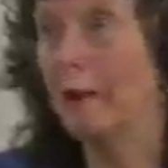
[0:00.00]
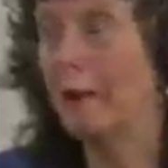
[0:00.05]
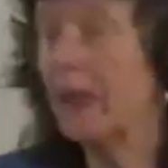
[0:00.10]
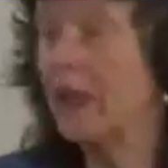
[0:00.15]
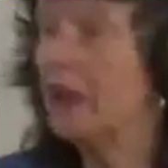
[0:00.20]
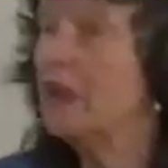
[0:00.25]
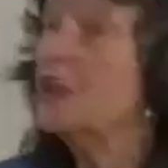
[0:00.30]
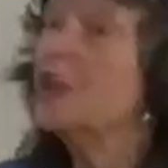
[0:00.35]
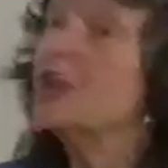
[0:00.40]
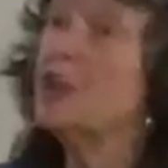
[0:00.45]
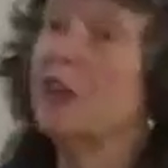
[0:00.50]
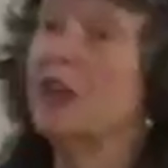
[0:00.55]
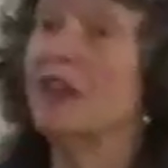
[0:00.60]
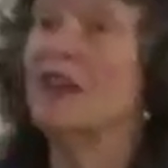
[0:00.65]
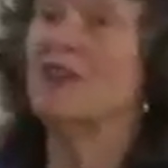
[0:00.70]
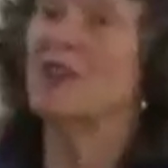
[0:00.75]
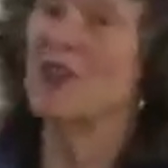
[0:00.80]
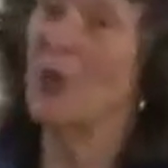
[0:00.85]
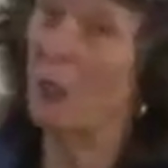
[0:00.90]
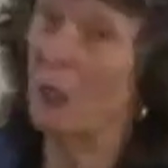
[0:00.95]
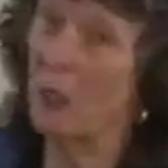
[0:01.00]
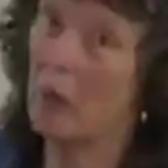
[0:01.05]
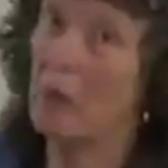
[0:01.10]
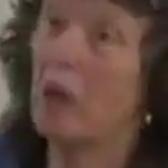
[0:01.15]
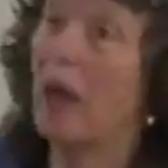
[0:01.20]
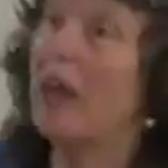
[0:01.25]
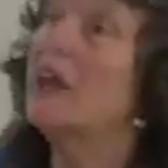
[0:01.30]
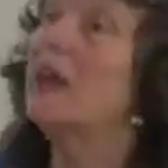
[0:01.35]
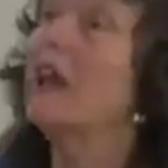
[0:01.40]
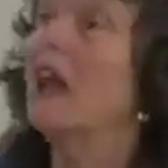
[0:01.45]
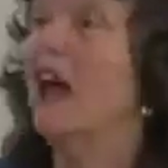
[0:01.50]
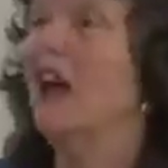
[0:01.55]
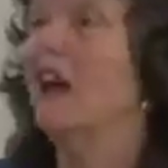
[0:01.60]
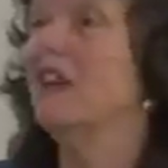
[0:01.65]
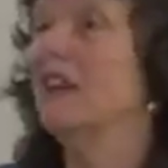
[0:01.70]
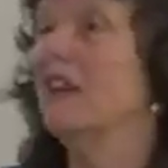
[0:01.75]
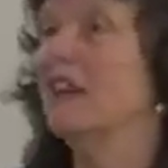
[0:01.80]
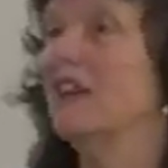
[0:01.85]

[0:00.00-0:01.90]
initiatives on the mainland